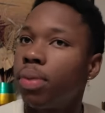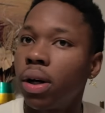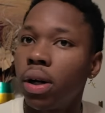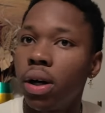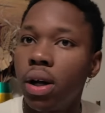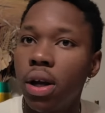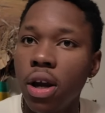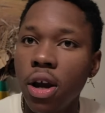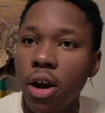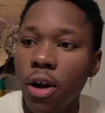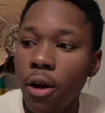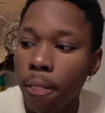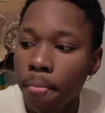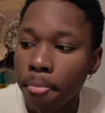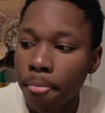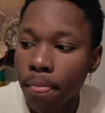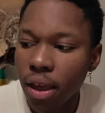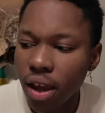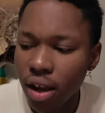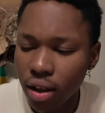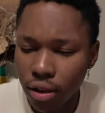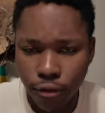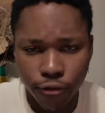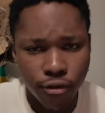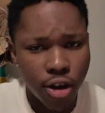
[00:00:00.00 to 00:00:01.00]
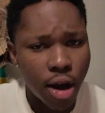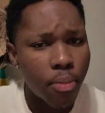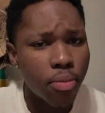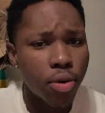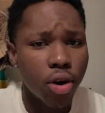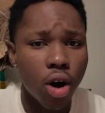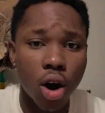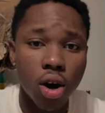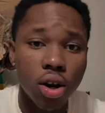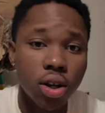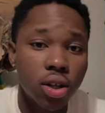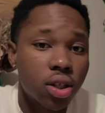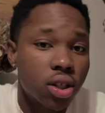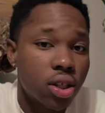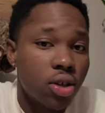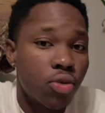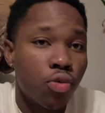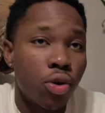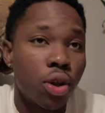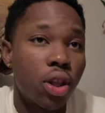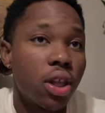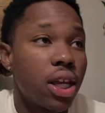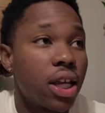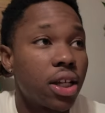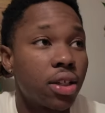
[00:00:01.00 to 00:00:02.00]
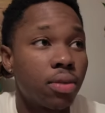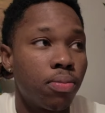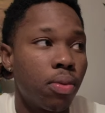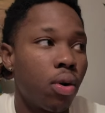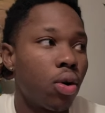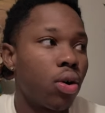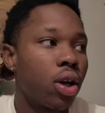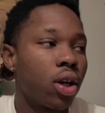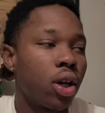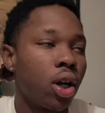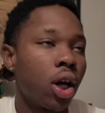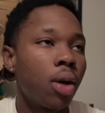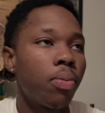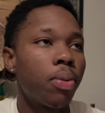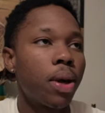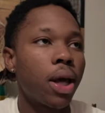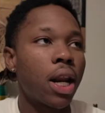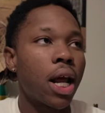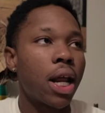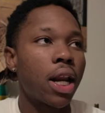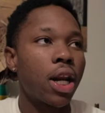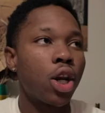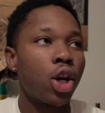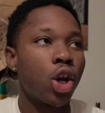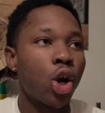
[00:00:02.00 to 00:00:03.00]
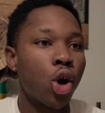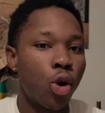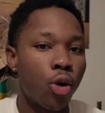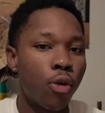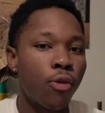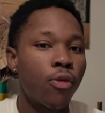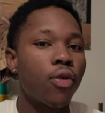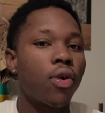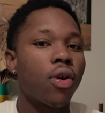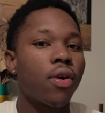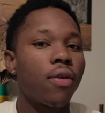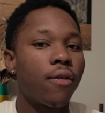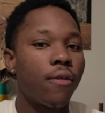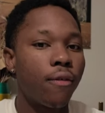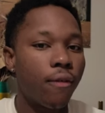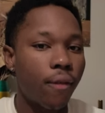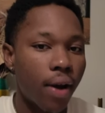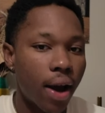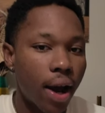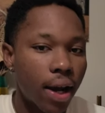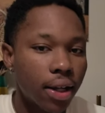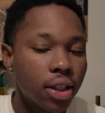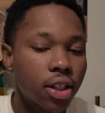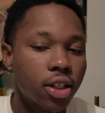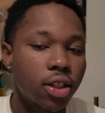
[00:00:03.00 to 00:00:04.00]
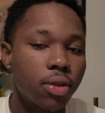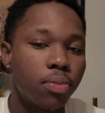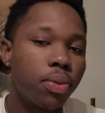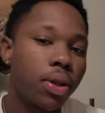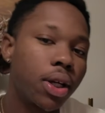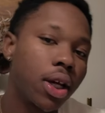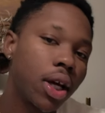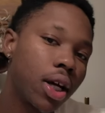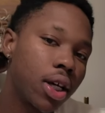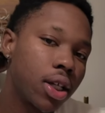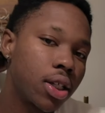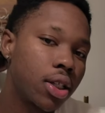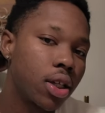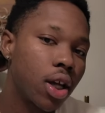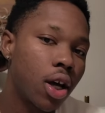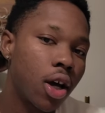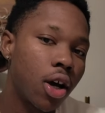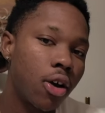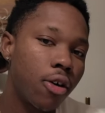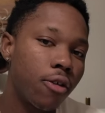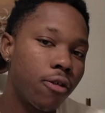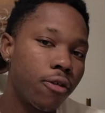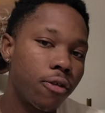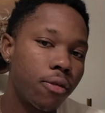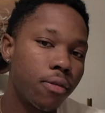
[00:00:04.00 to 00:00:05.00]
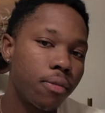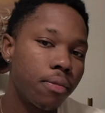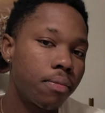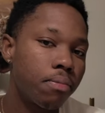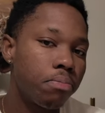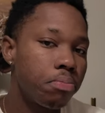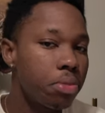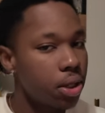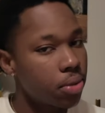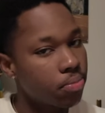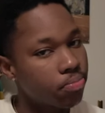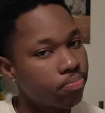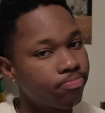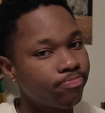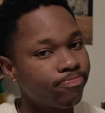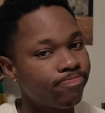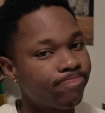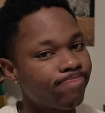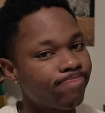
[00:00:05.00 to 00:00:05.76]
But yeah, the family honestly really has broken up, and I know for a fact it's because of me.